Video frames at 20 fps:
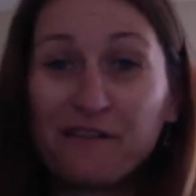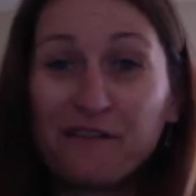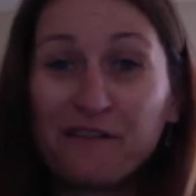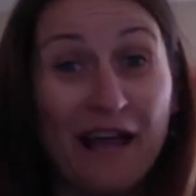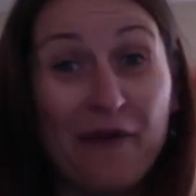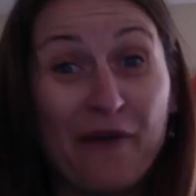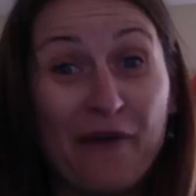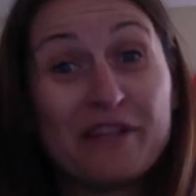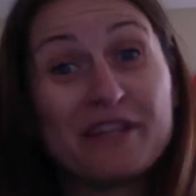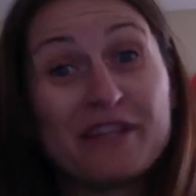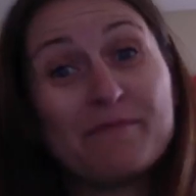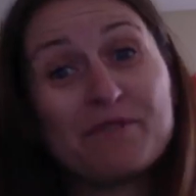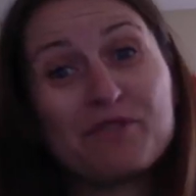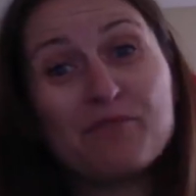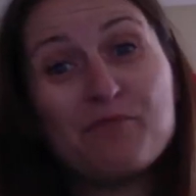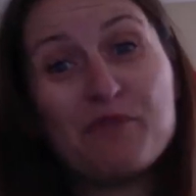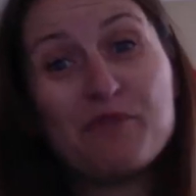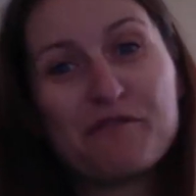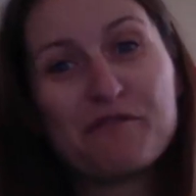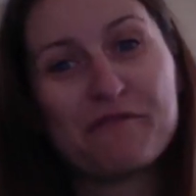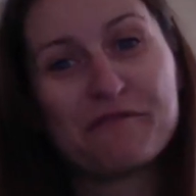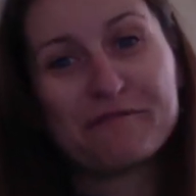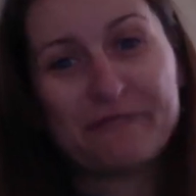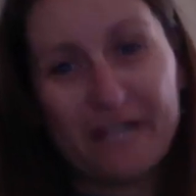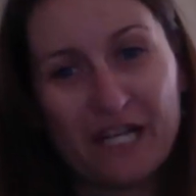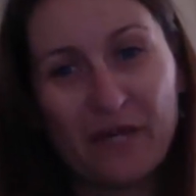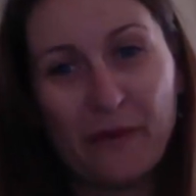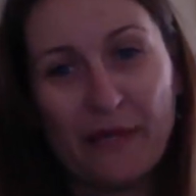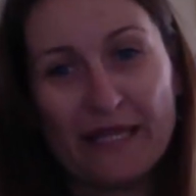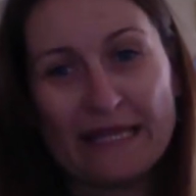I want them to move
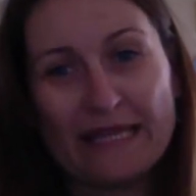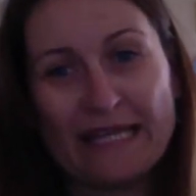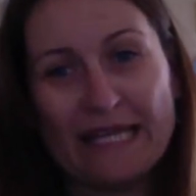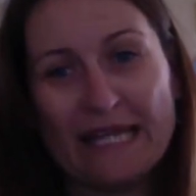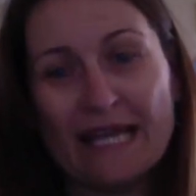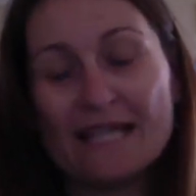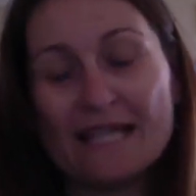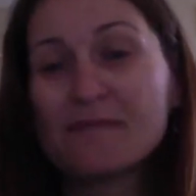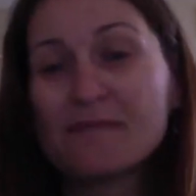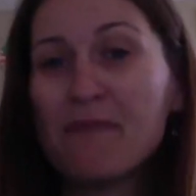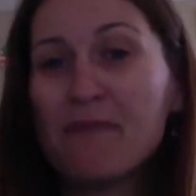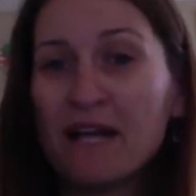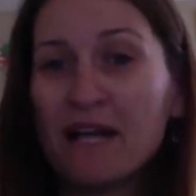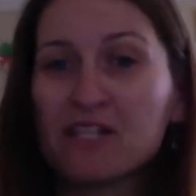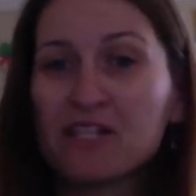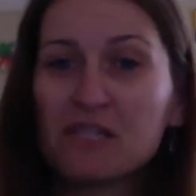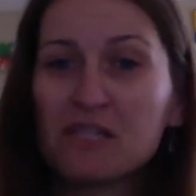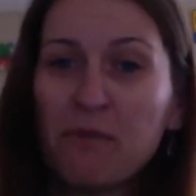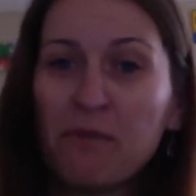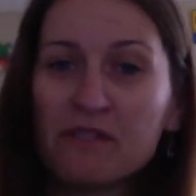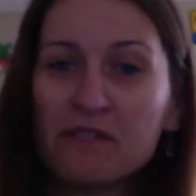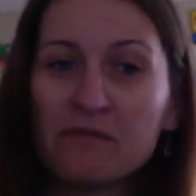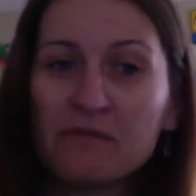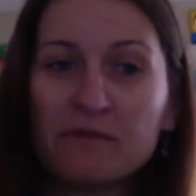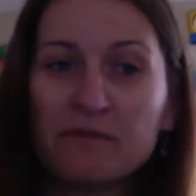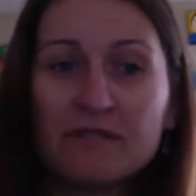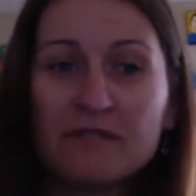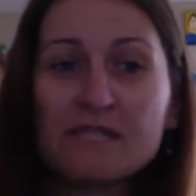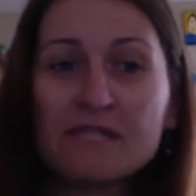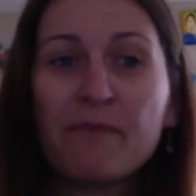frequently as much as
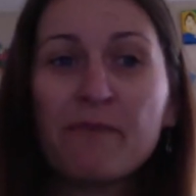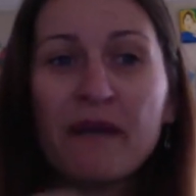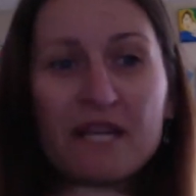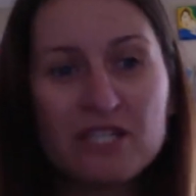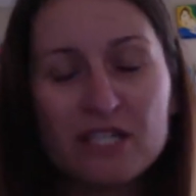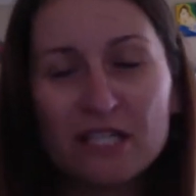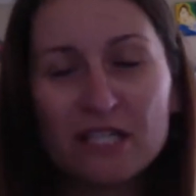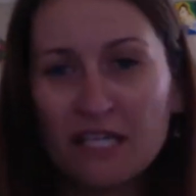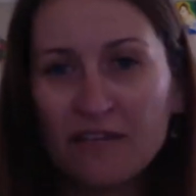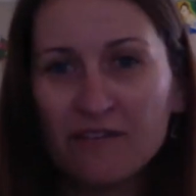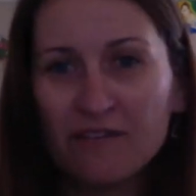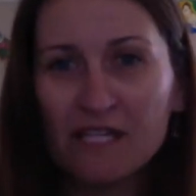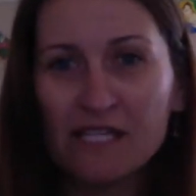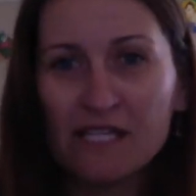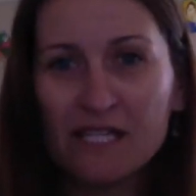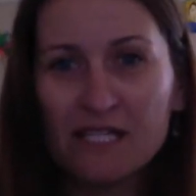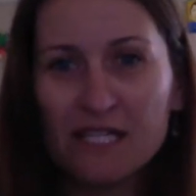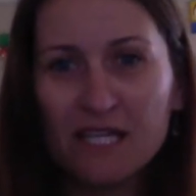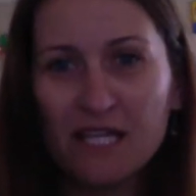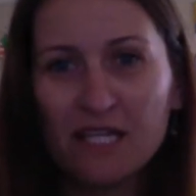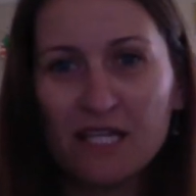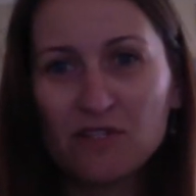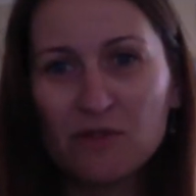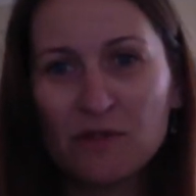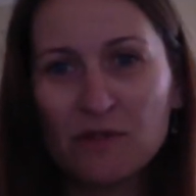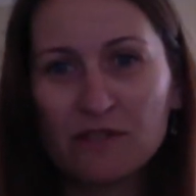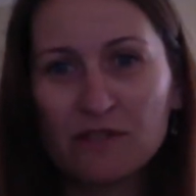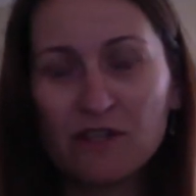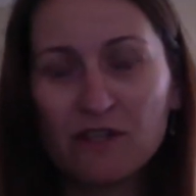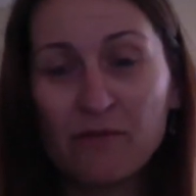possible, especially if they're sitting and
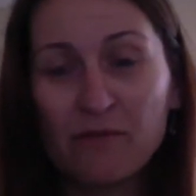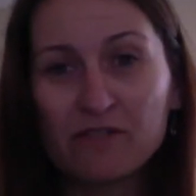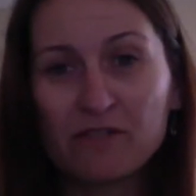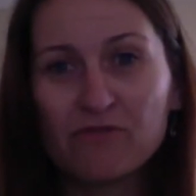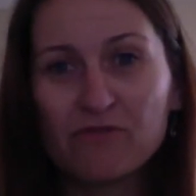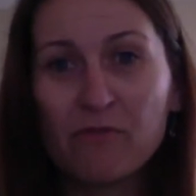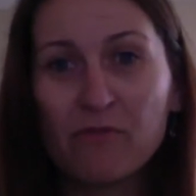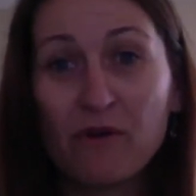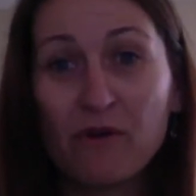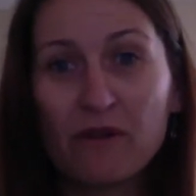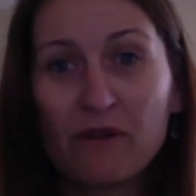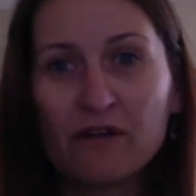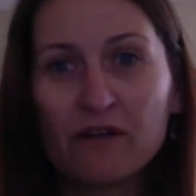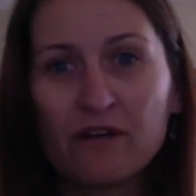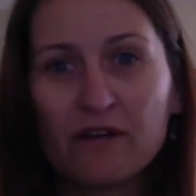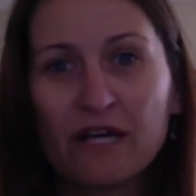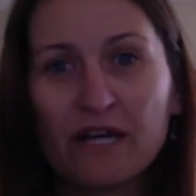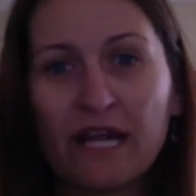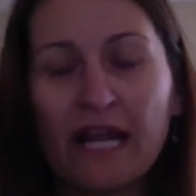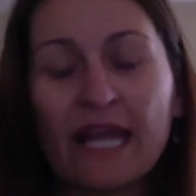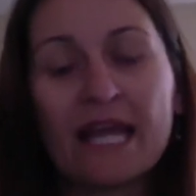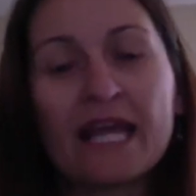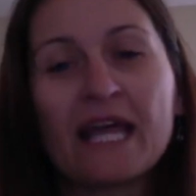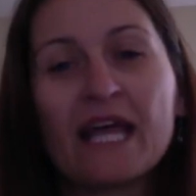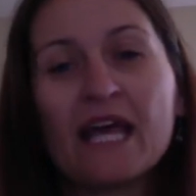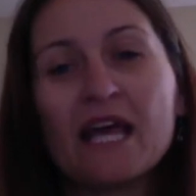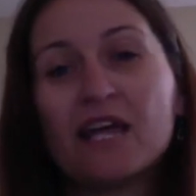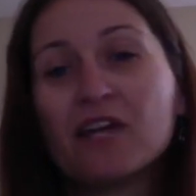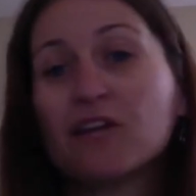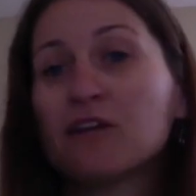doing so much remote learning.
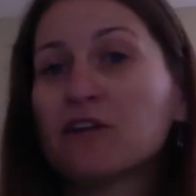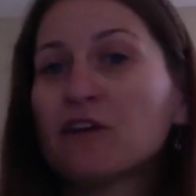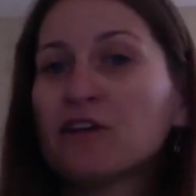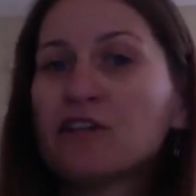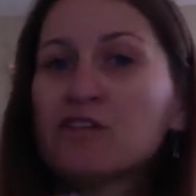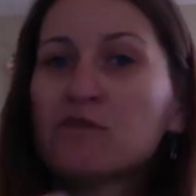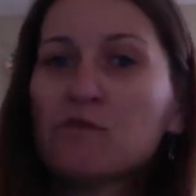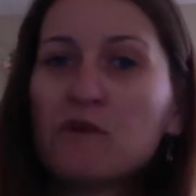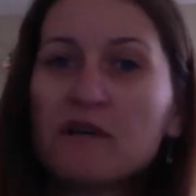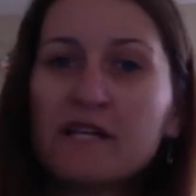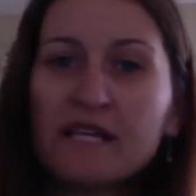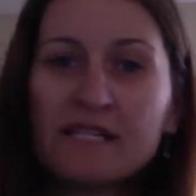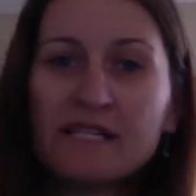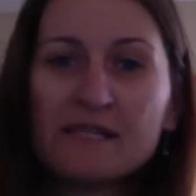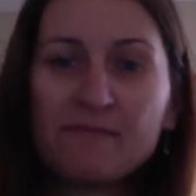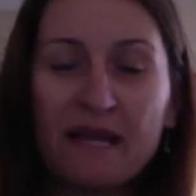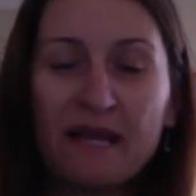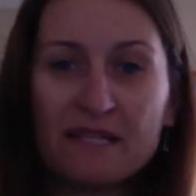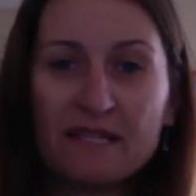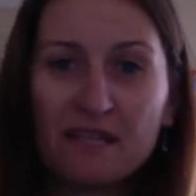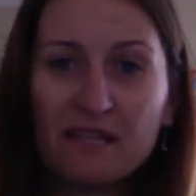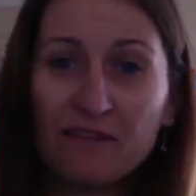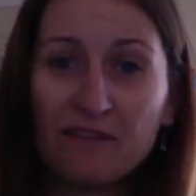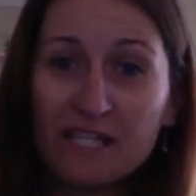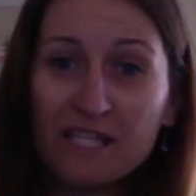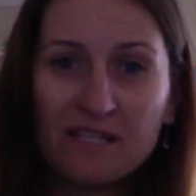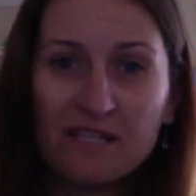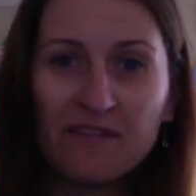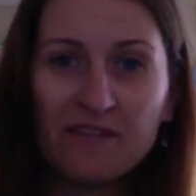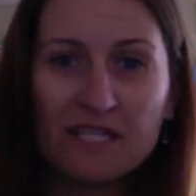You want to spend the
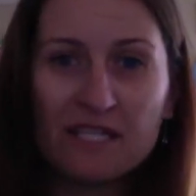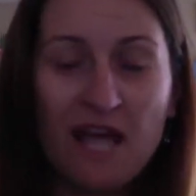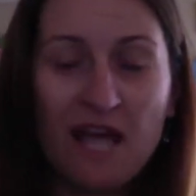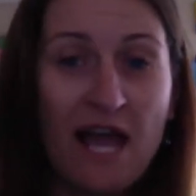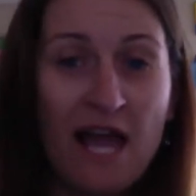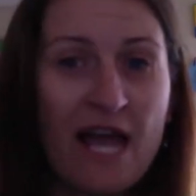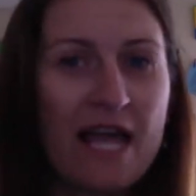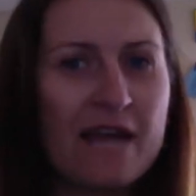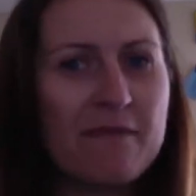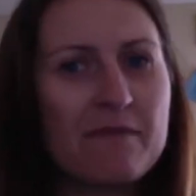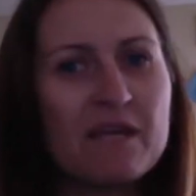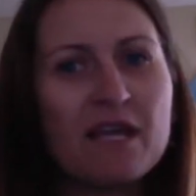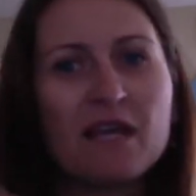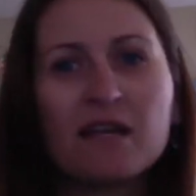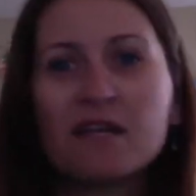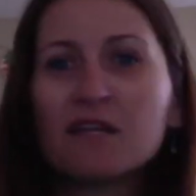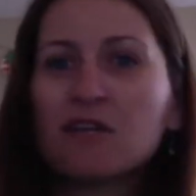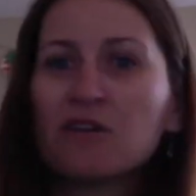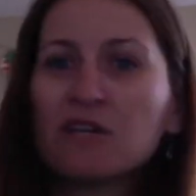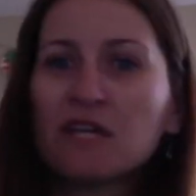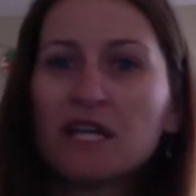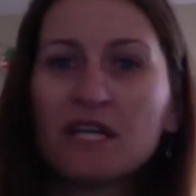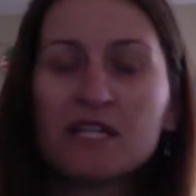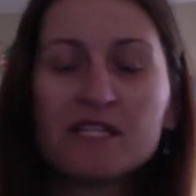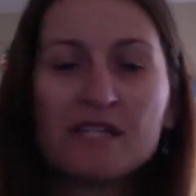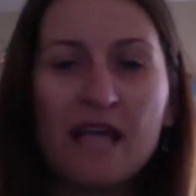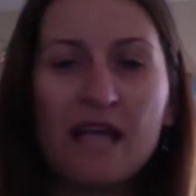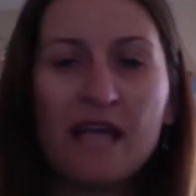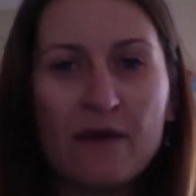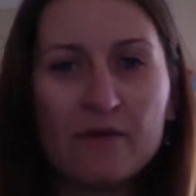rest of the time getting your
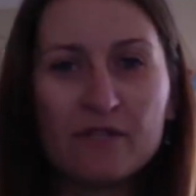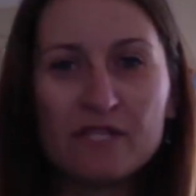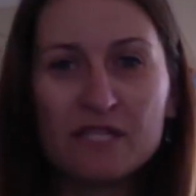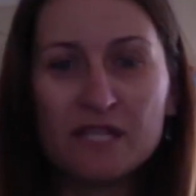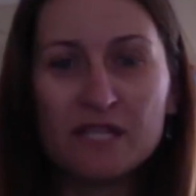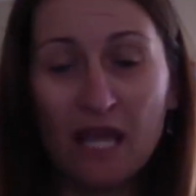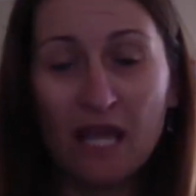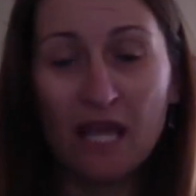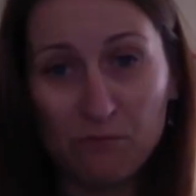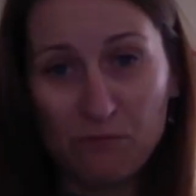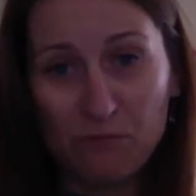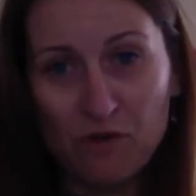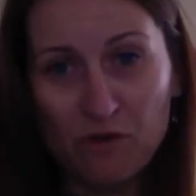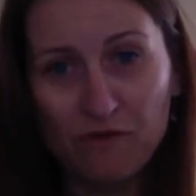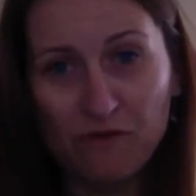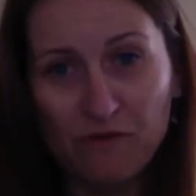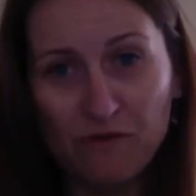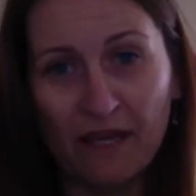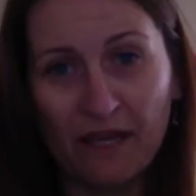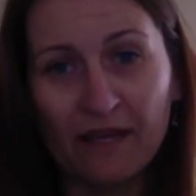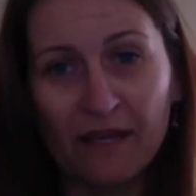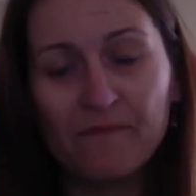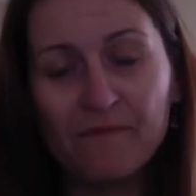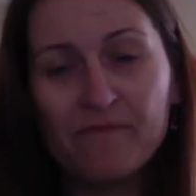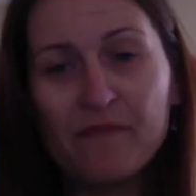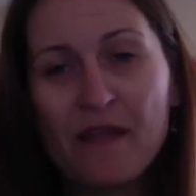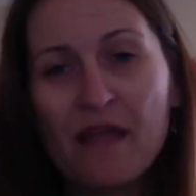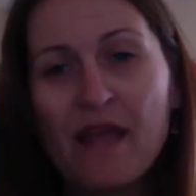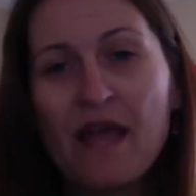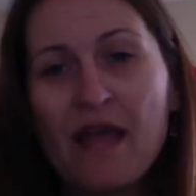kids out and moving,
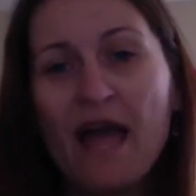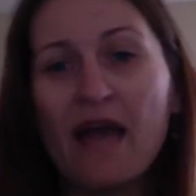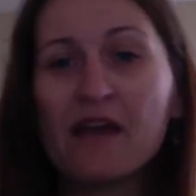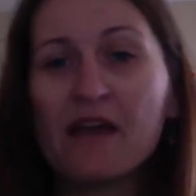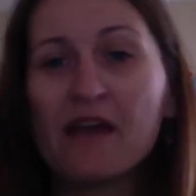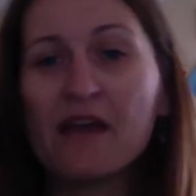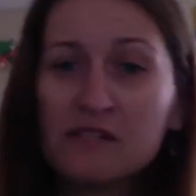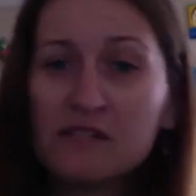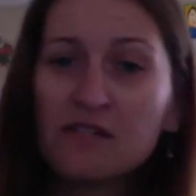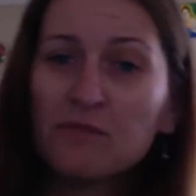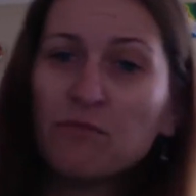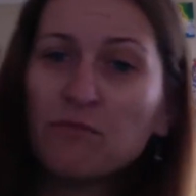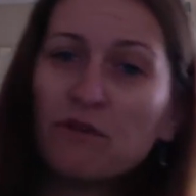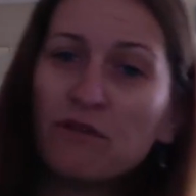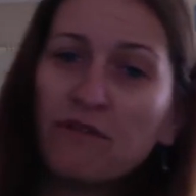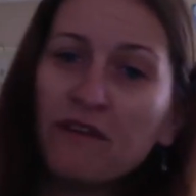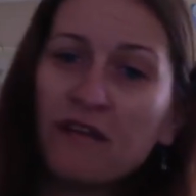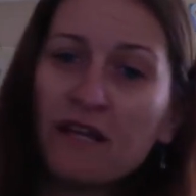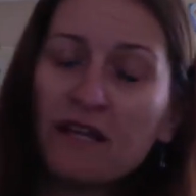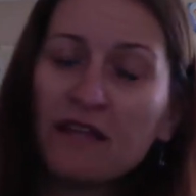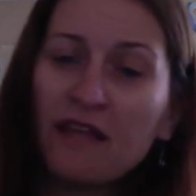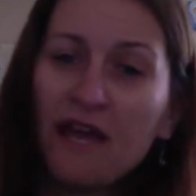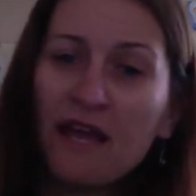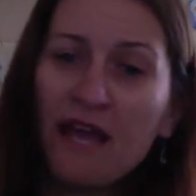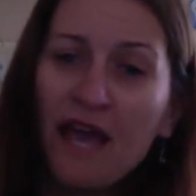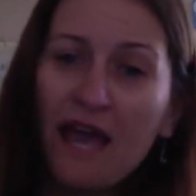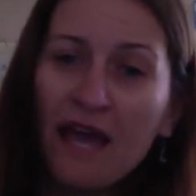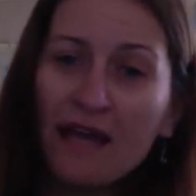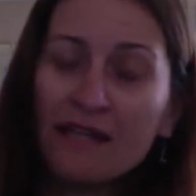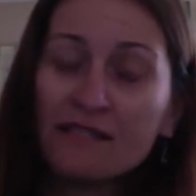and also moving their
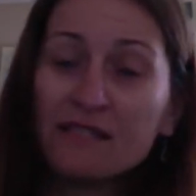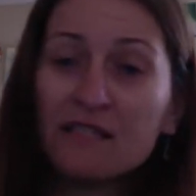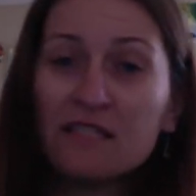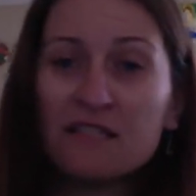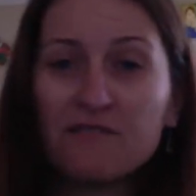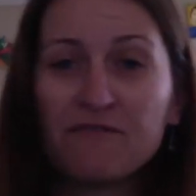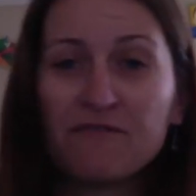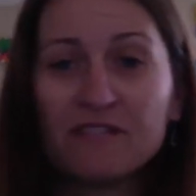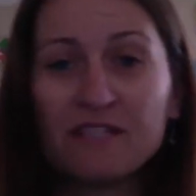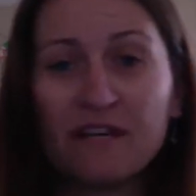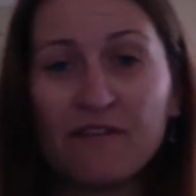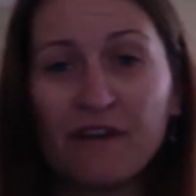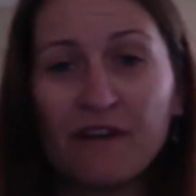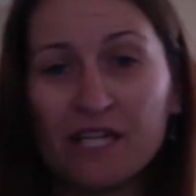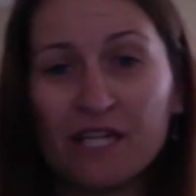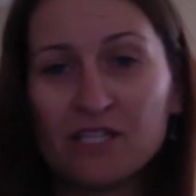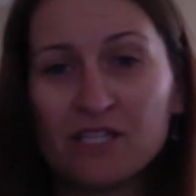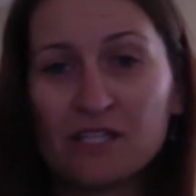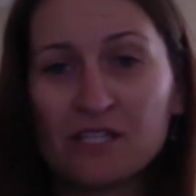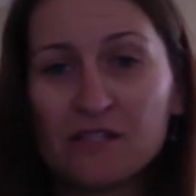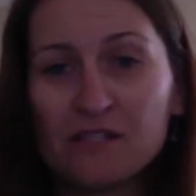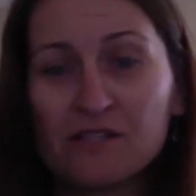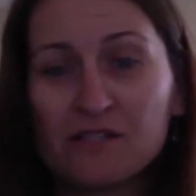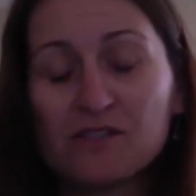heads in different directions.